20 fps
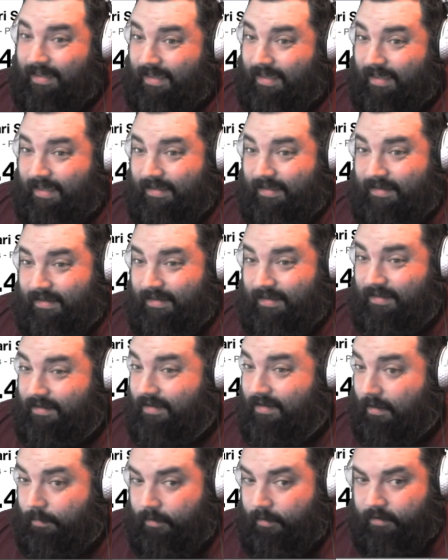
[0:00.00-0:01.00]
I think it's
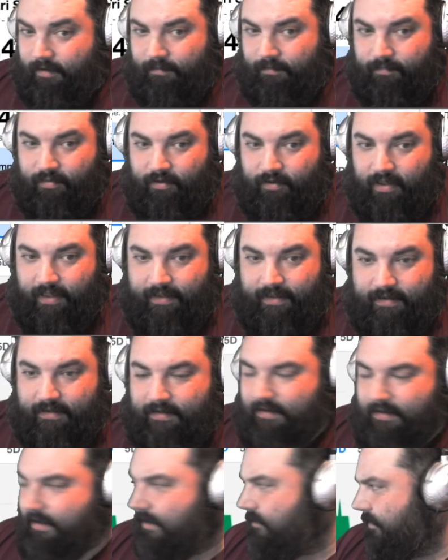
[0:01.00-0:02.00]
doubled in price
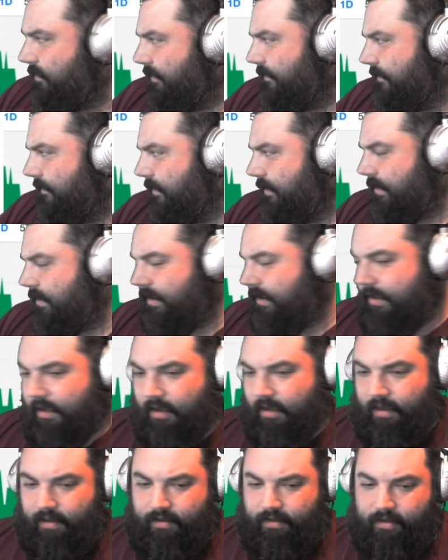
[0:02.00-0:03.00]
since we first
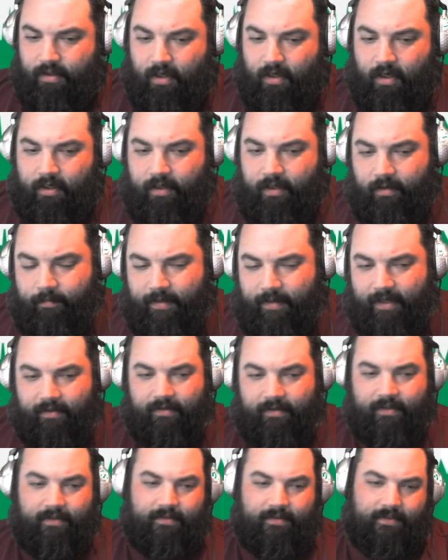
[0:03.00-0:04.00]
started talking
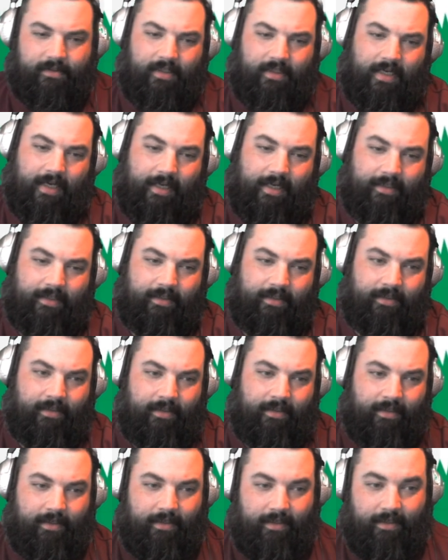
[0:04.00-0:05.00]
about this stock.
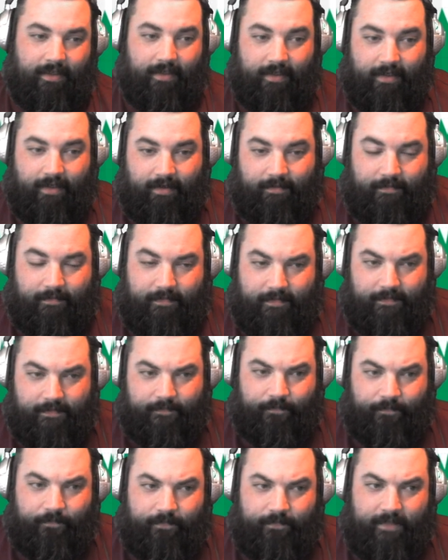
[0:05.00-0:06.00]

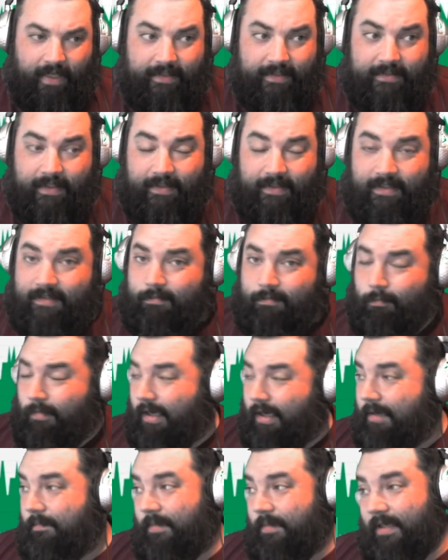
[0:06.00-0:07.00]
I said this
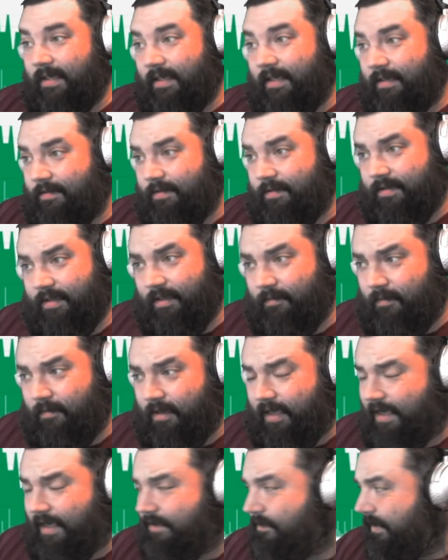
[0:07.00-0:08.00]
might be an interesting
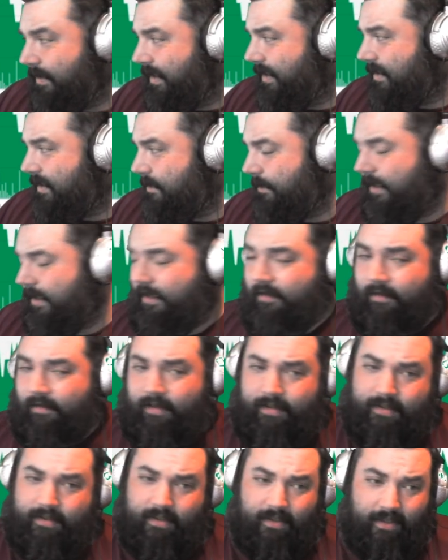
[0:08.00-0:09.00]
one as we get
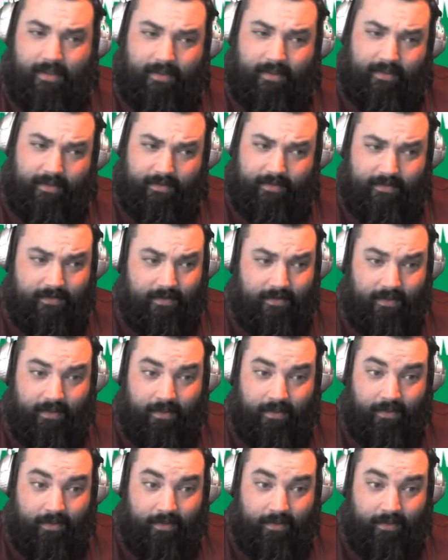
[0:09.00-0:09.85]
speculation on this.